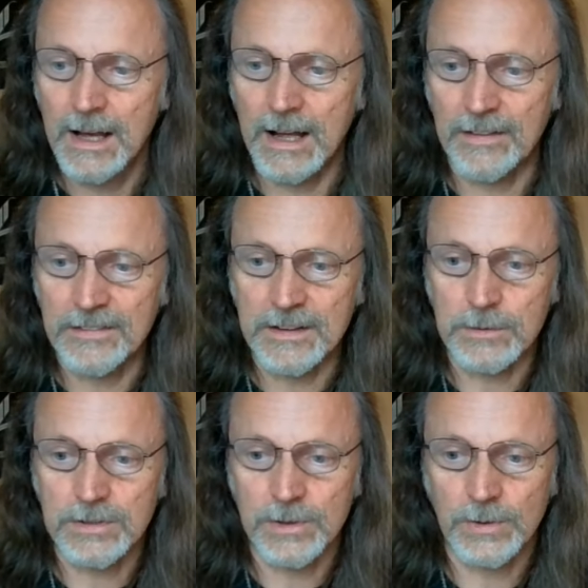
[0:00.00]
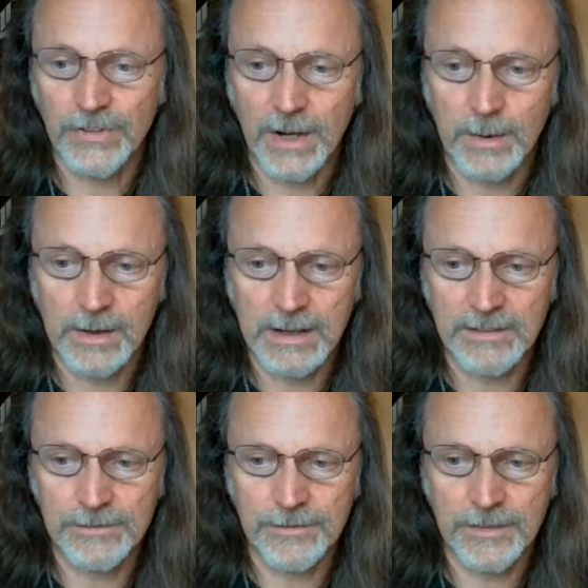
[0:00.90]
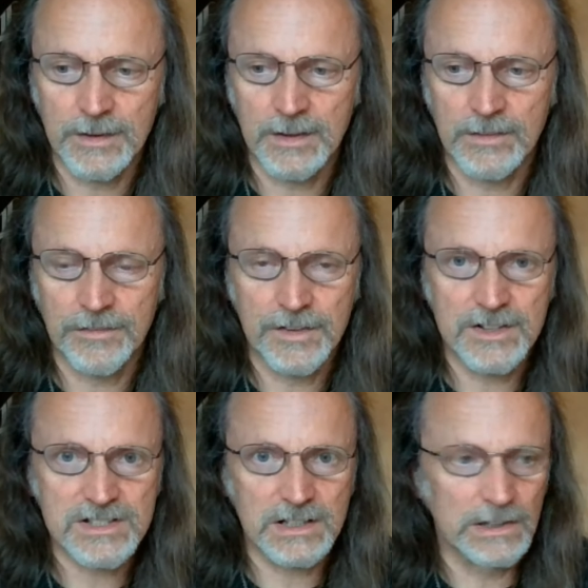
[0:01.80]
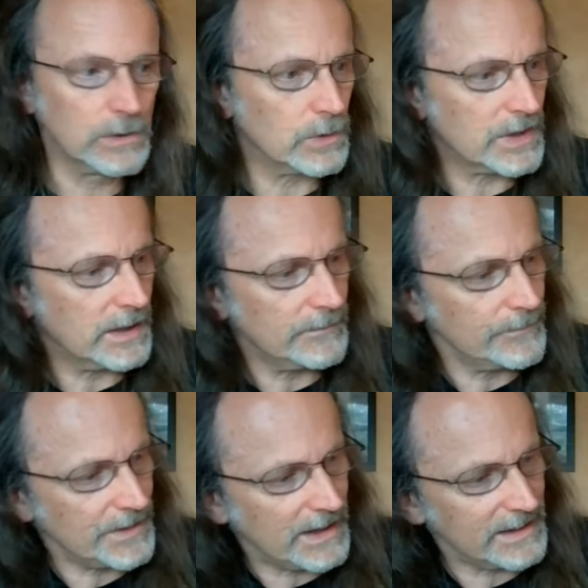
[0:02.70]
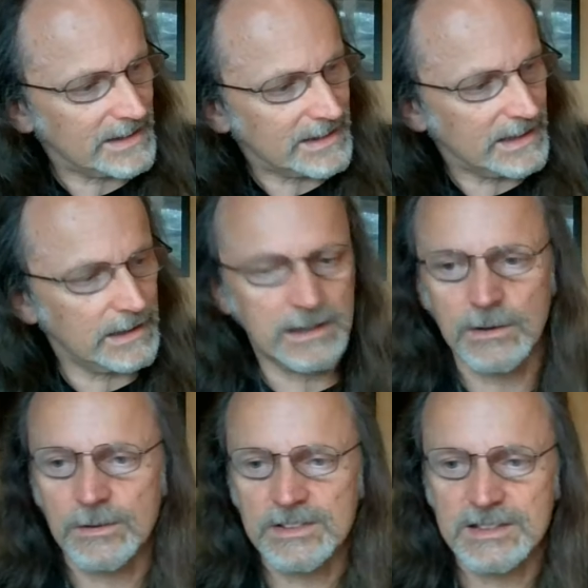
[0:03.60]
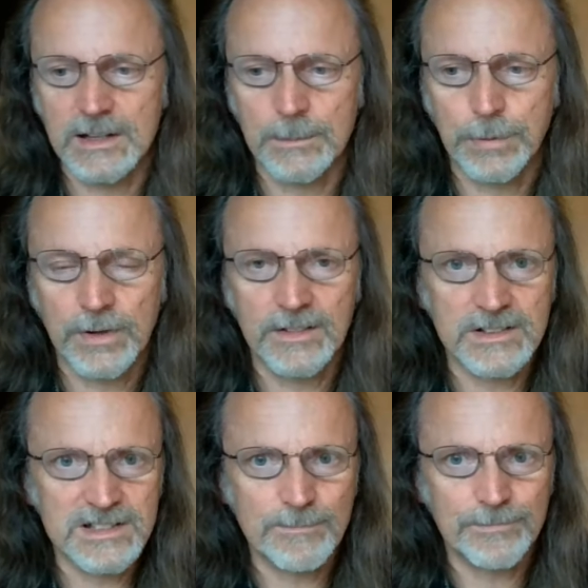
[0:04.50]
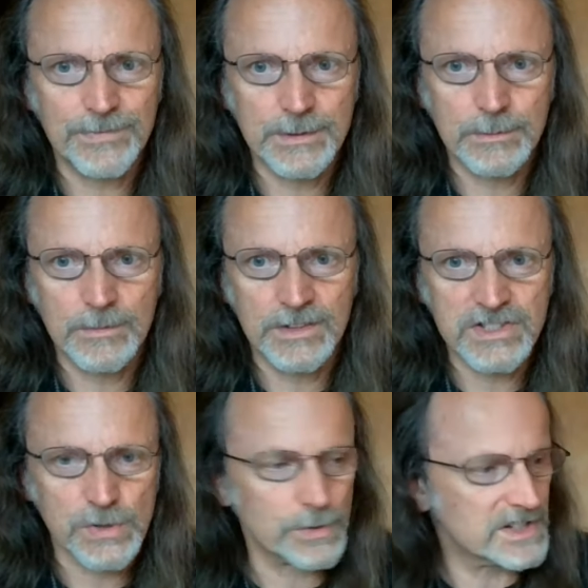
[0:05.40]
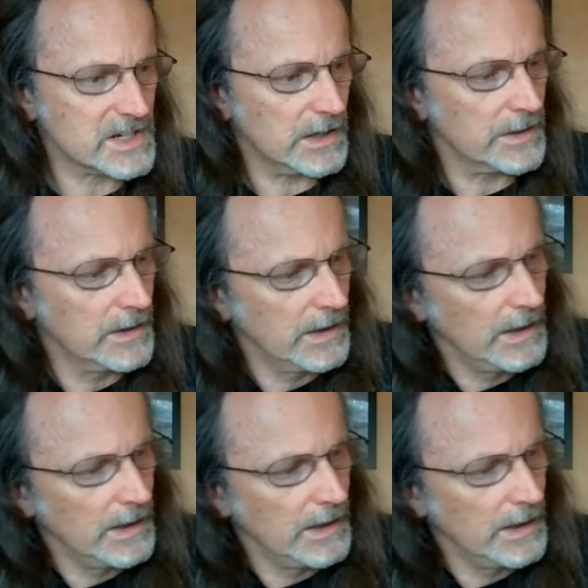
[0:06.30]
And we can also have the first look, I think, to put in the turret on,